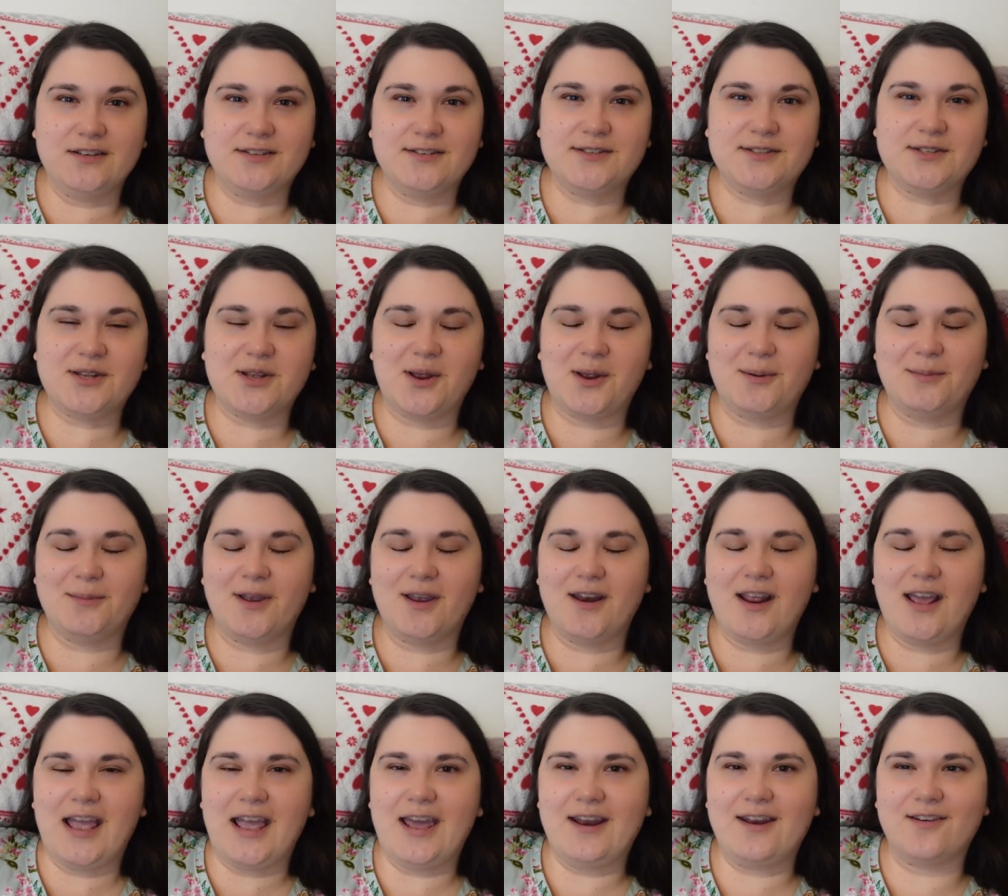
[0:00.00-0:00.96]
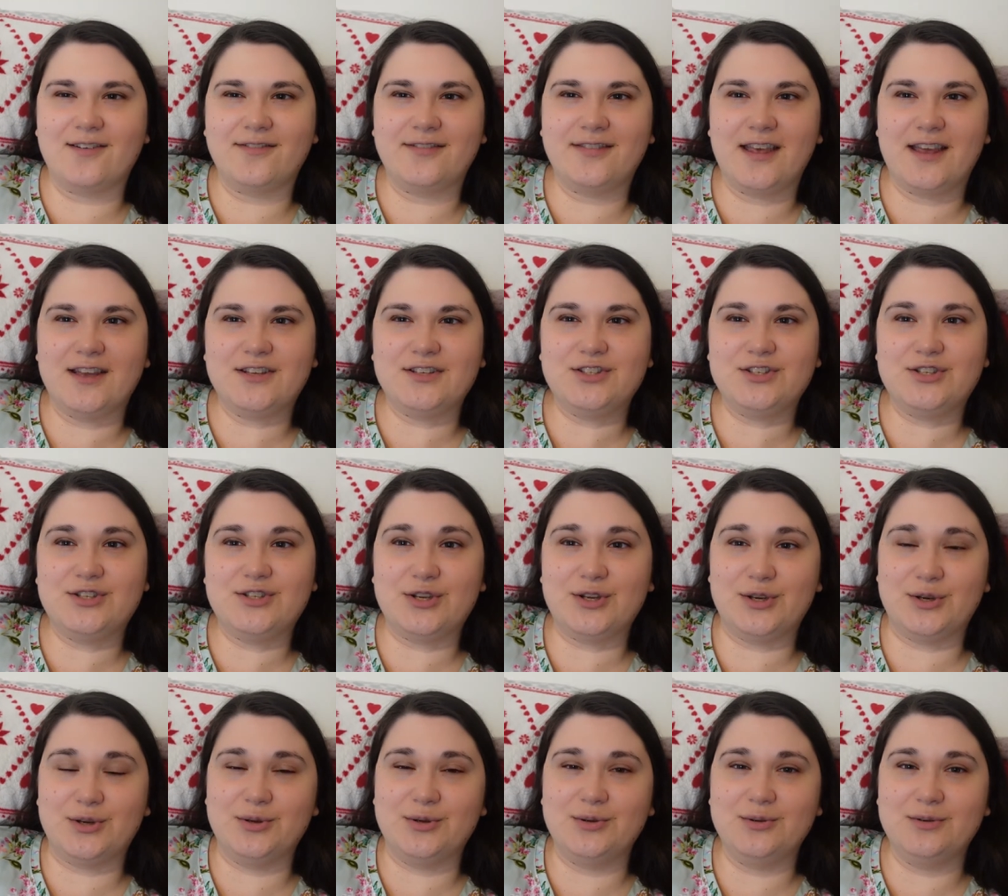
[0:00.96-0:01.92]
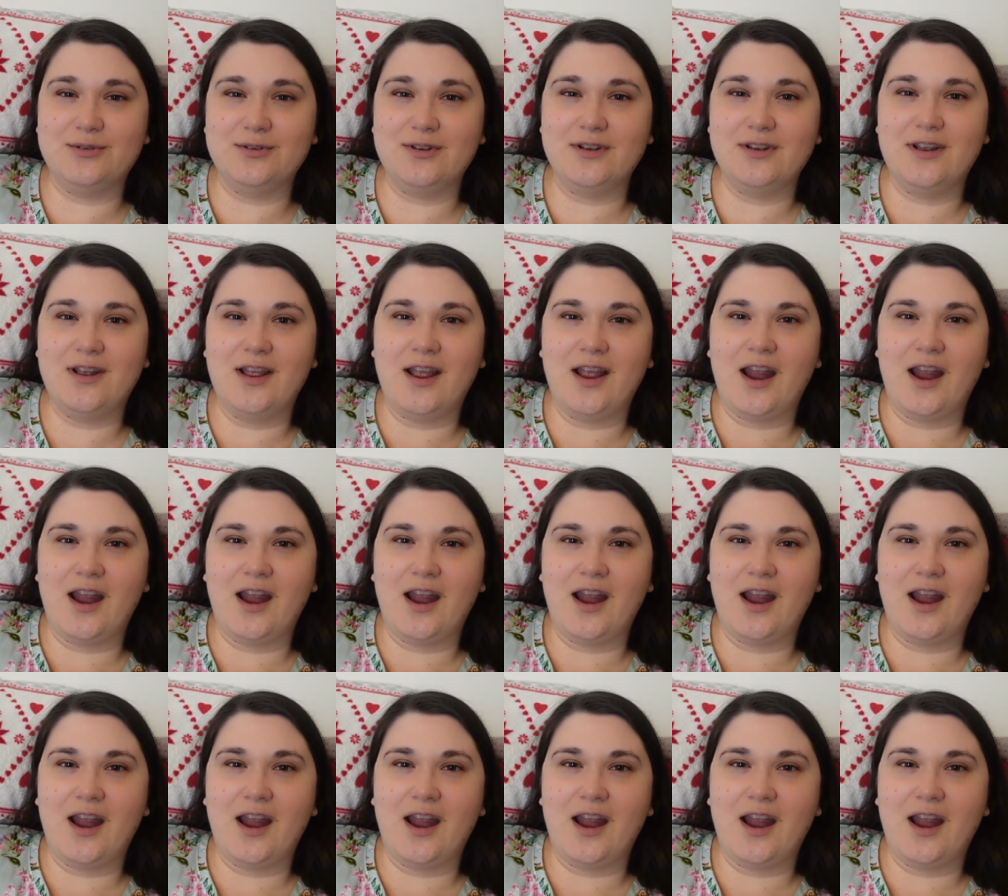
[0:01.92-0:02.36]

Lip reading: So I'm gonna head off there soon.